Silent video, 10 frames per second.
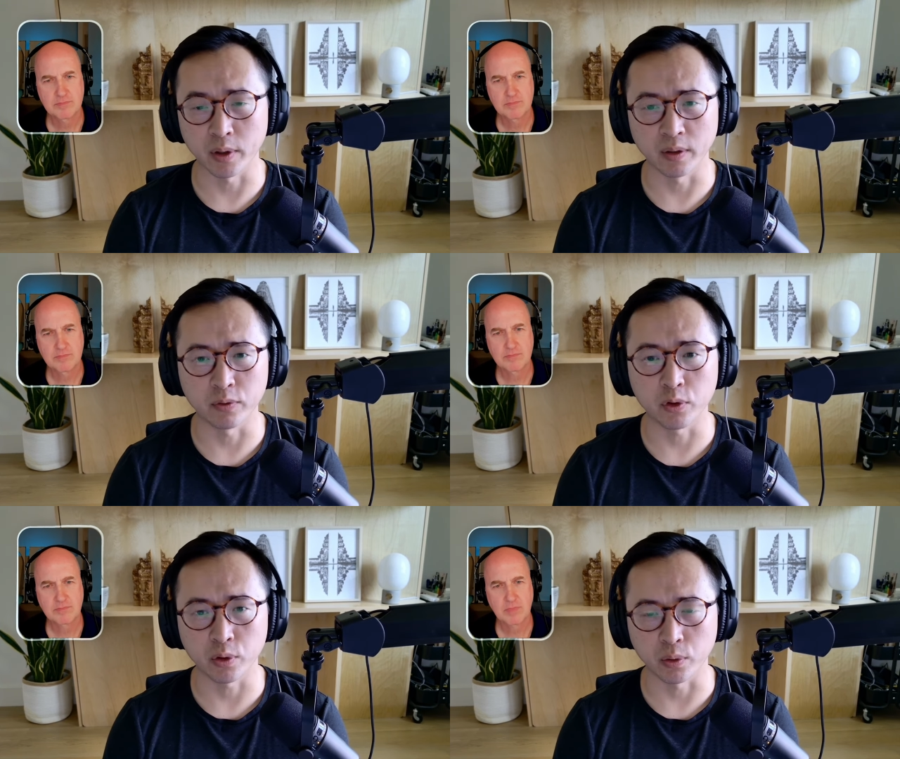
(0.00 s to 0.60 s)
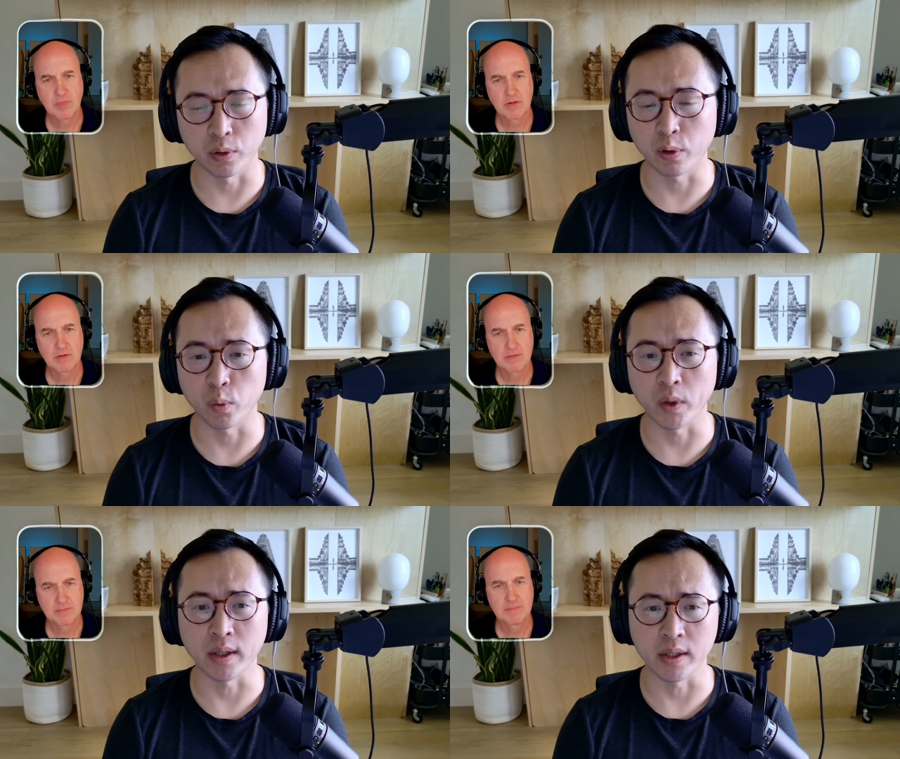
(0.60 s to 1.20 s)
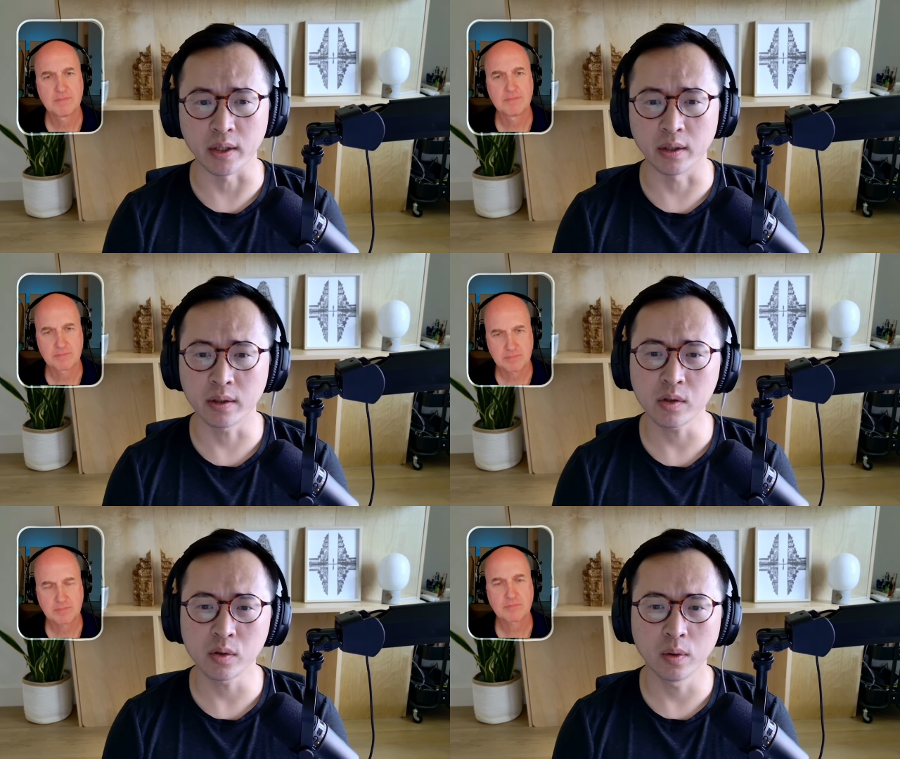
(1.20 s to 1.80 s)
Speaker 1: of two to three
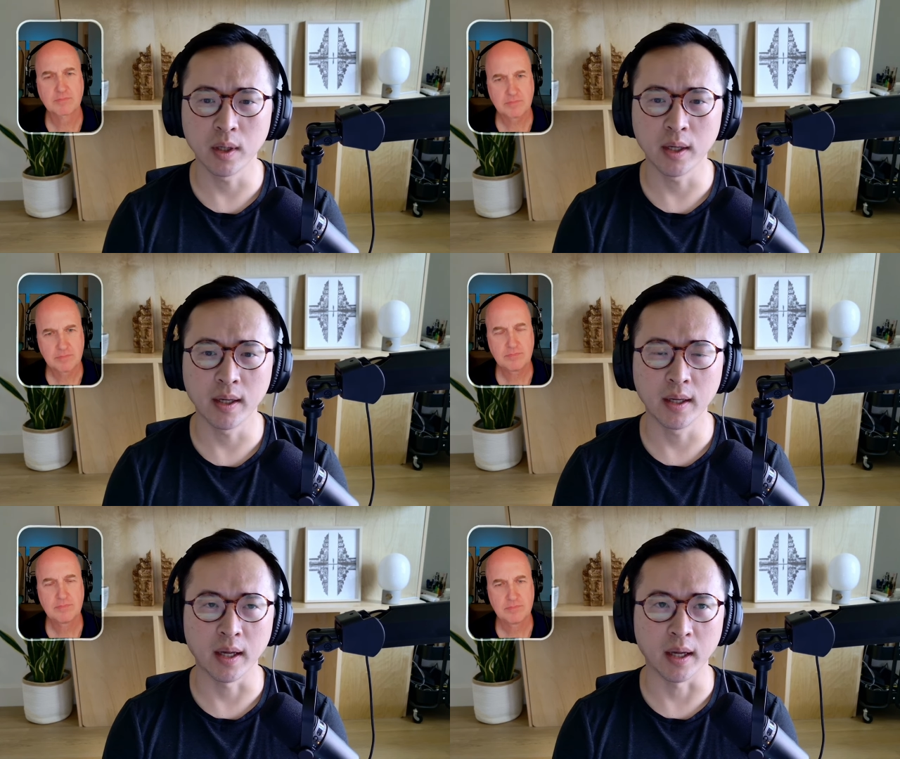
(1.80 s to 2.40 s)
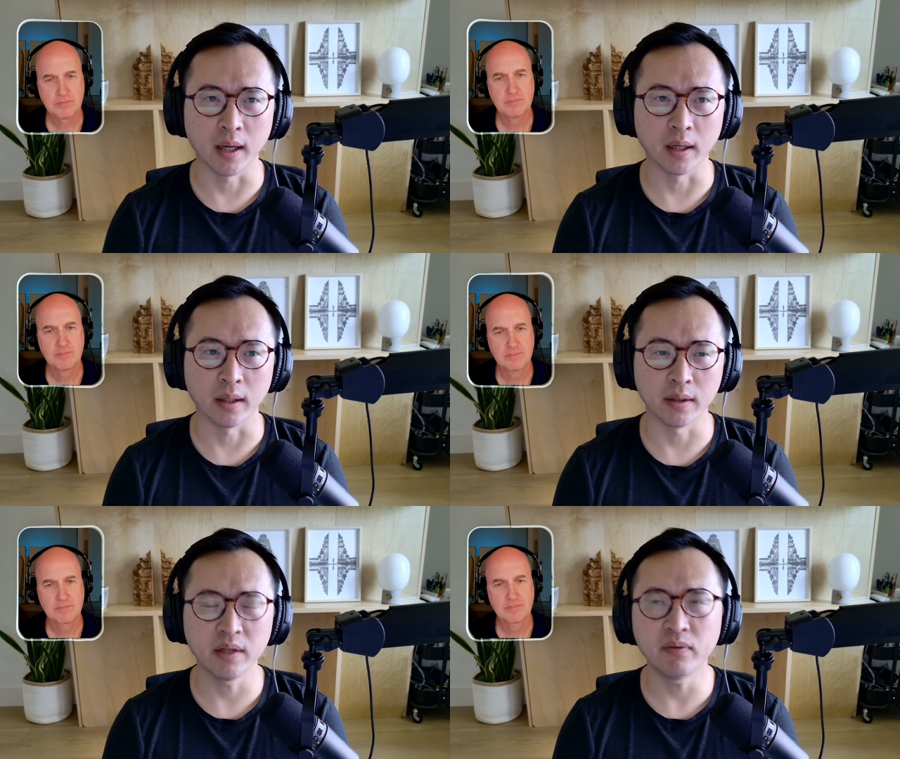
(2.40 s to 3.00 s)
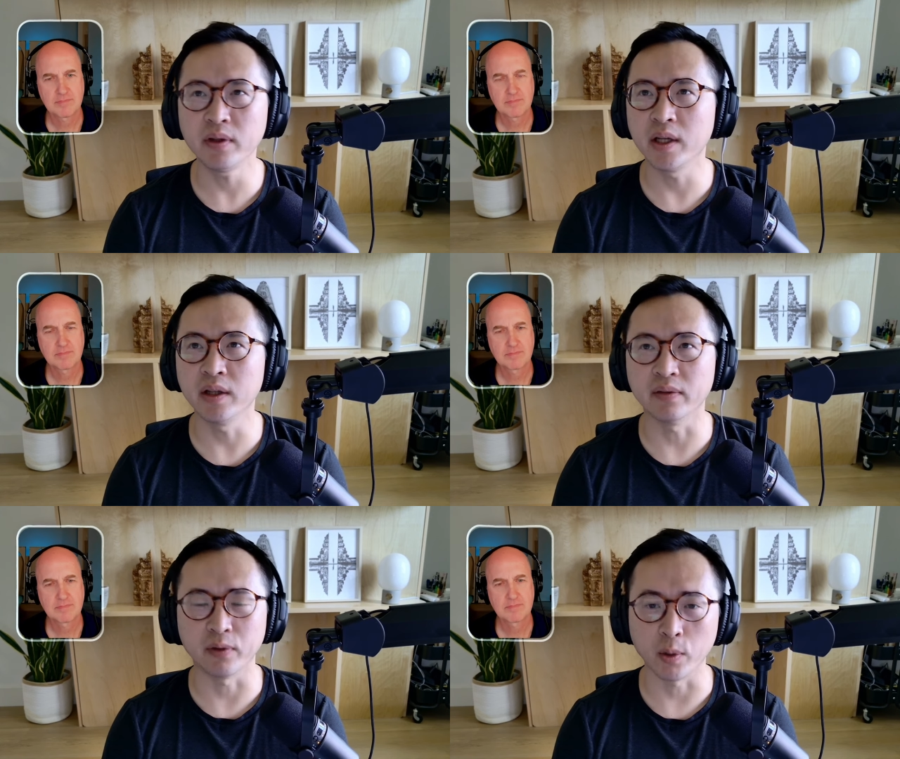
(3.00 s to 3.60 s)
years. And even in
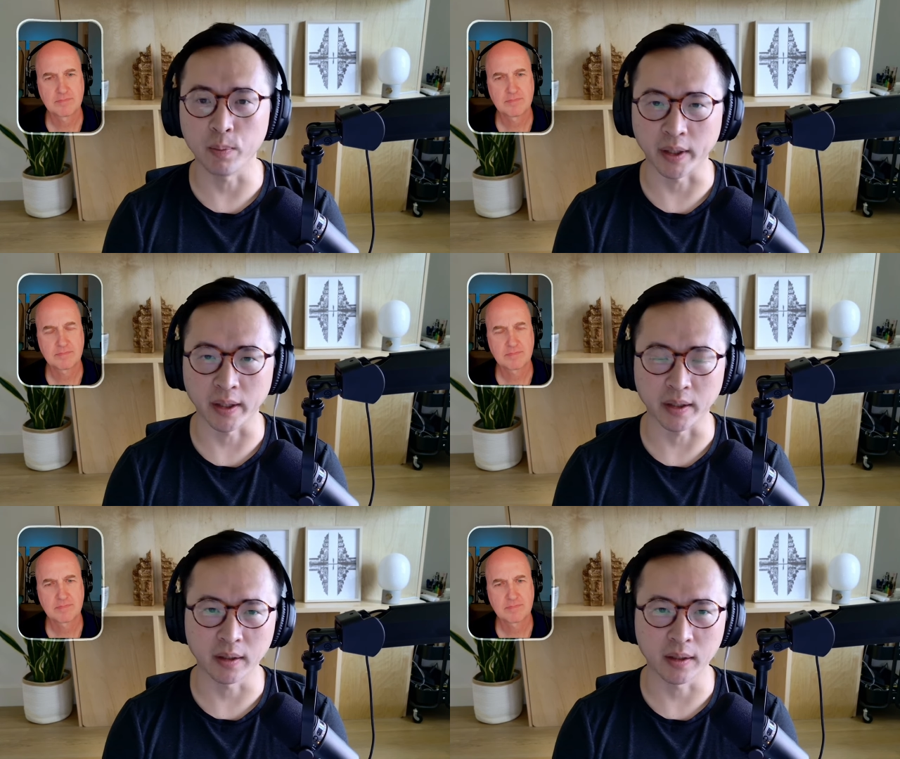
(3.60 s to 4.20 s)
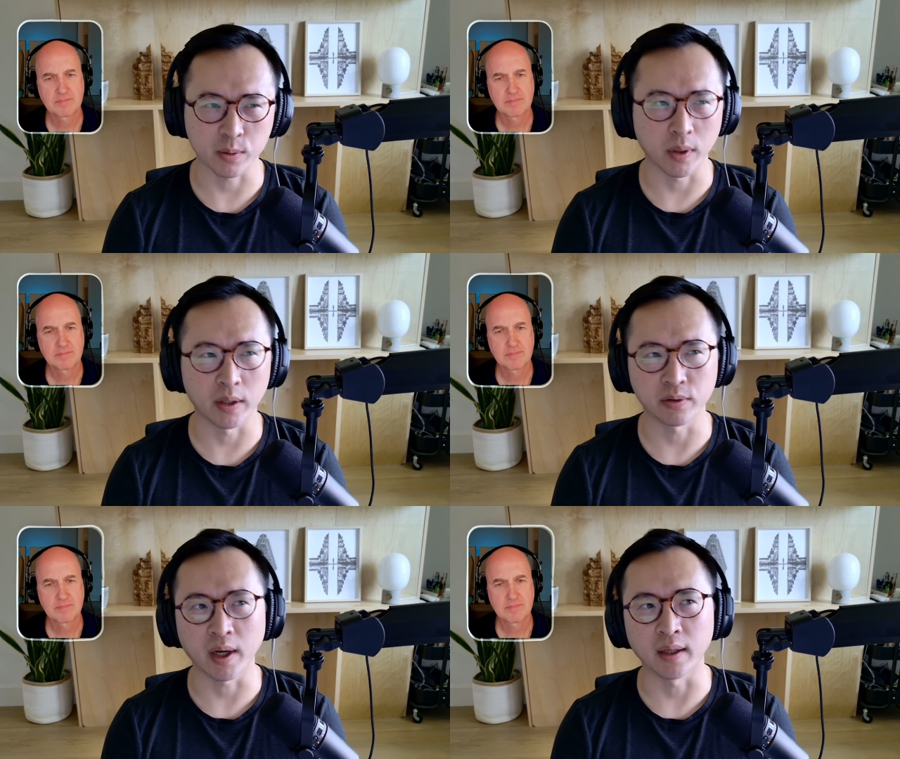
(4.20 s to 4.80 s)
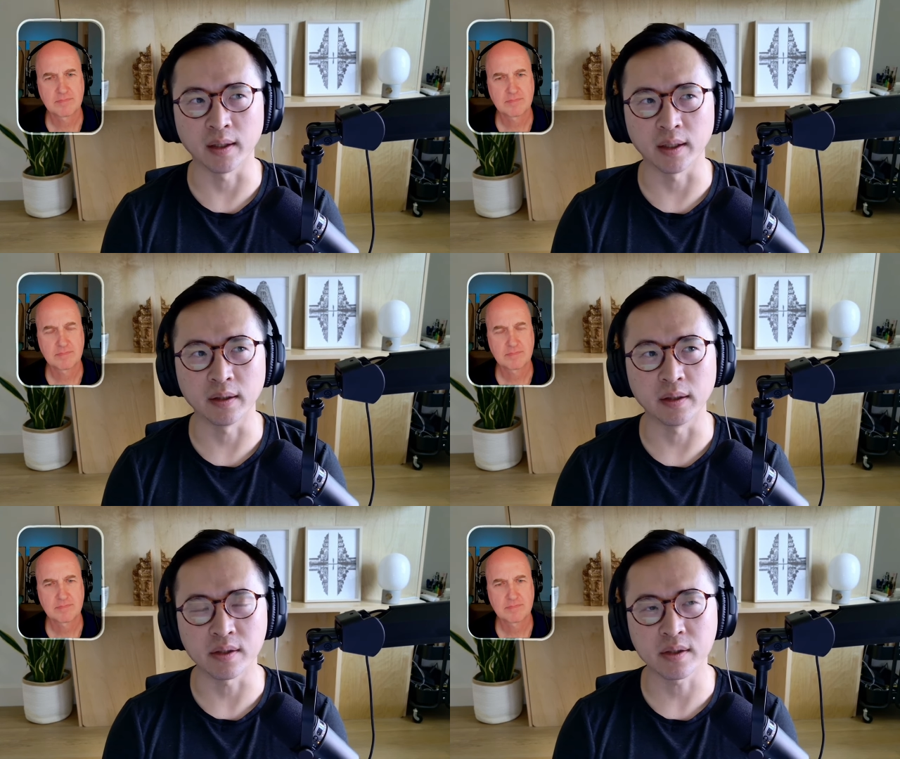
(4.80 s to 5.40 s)
the very beginning, I just wanted to highlight
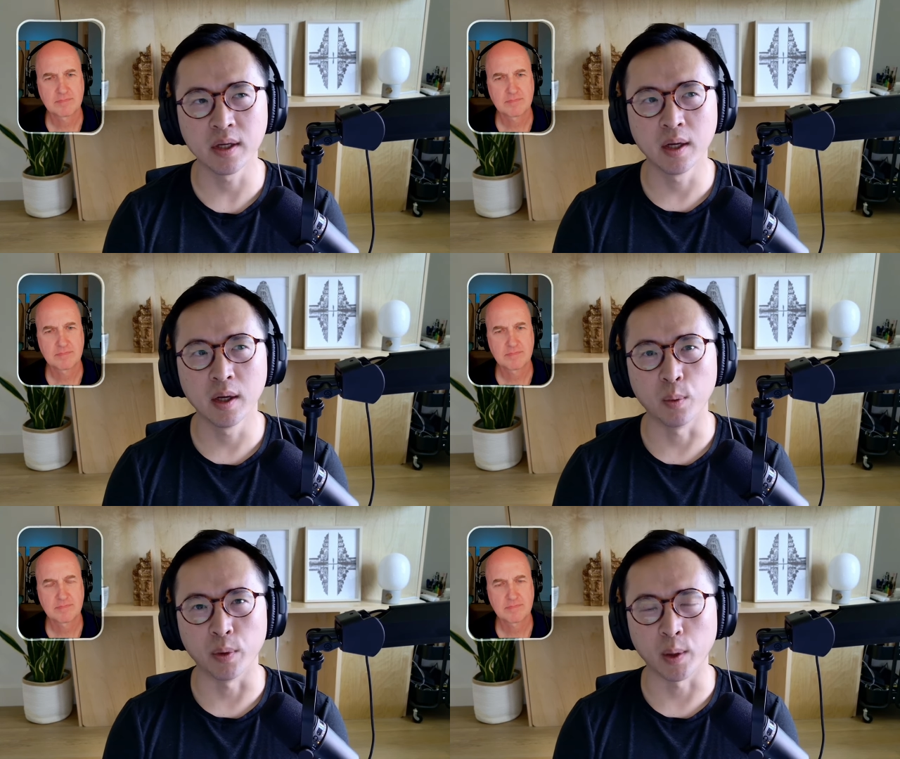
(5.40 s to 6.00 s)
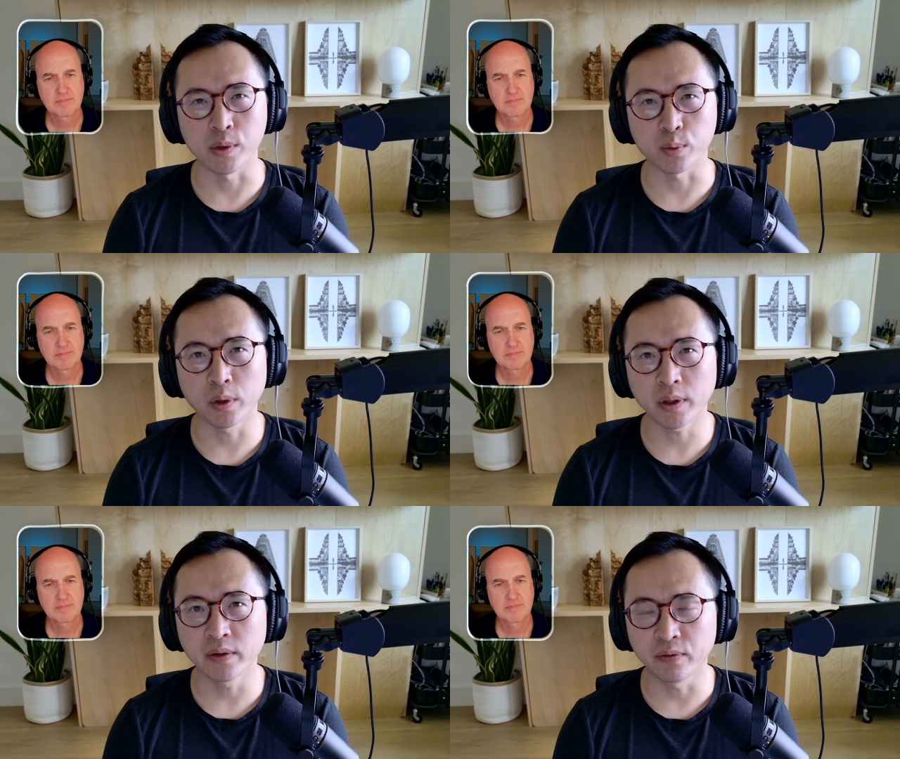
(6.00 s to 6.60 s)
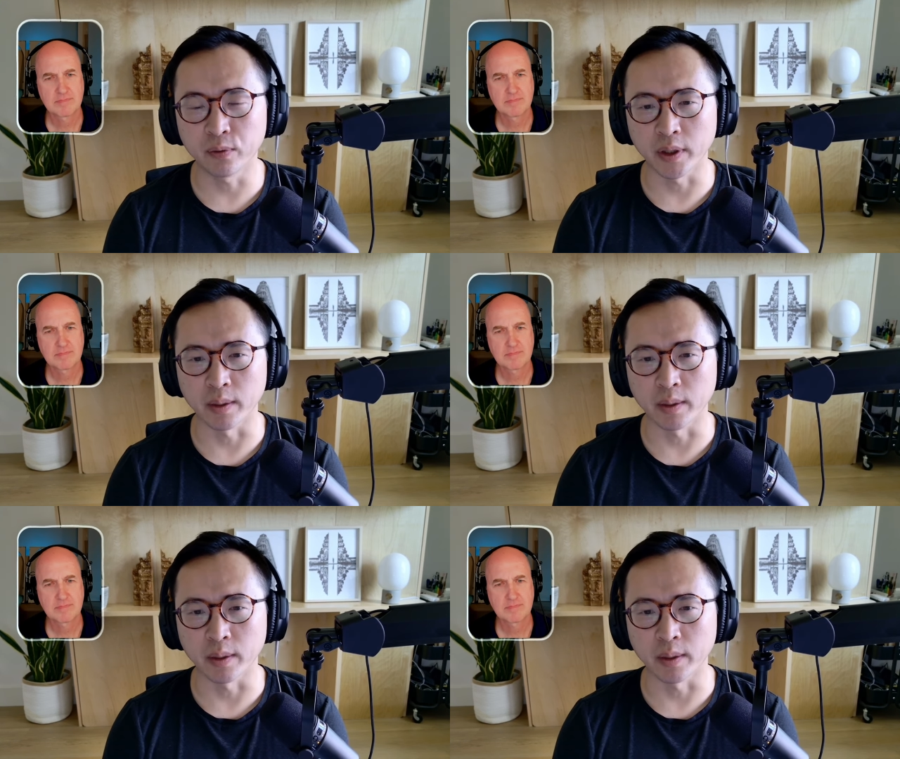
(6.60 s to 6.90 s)
this. When I was working for a,